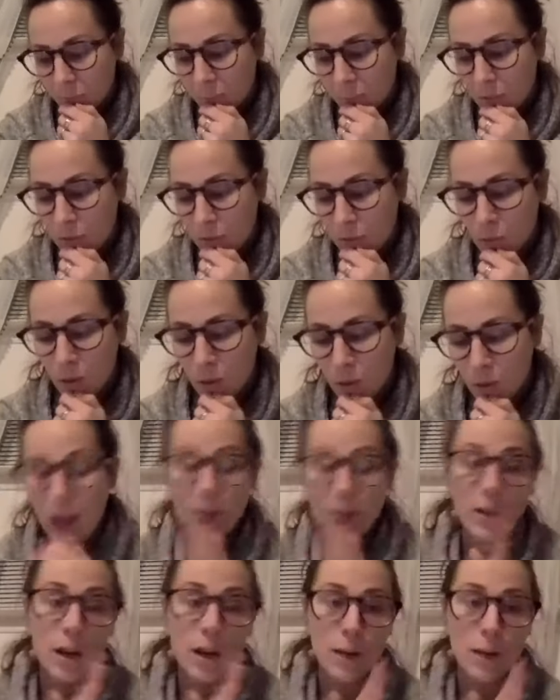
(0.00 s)
So I have
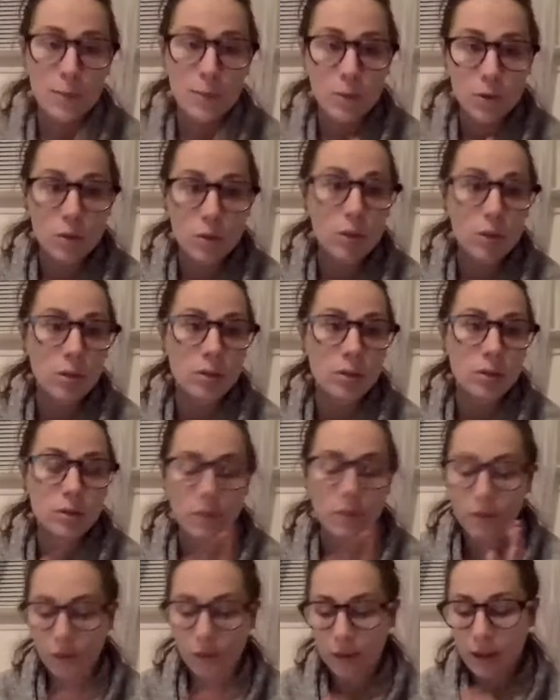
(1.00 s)
a couple
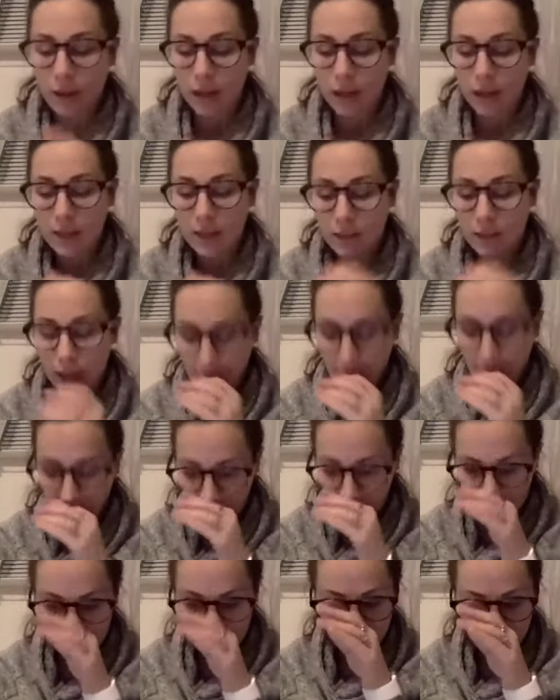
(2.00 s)
things that I
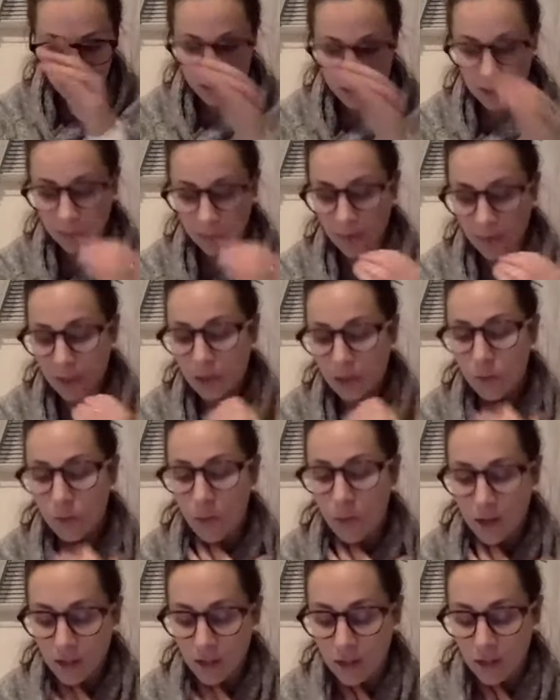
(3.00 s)
had specific
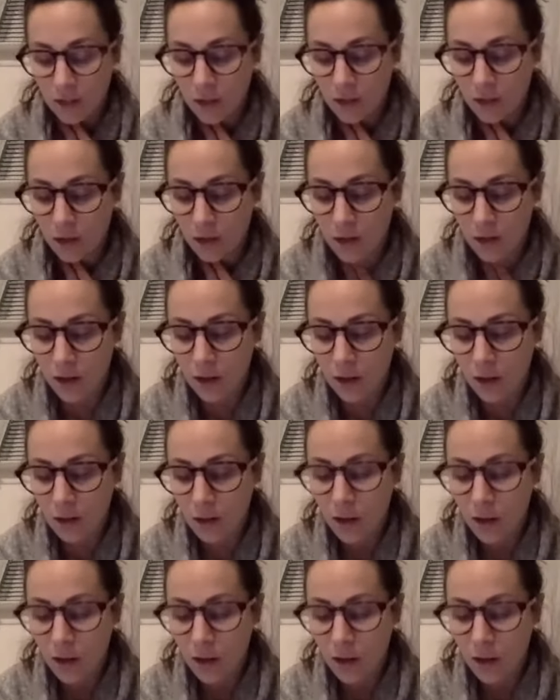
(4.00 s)
questions on.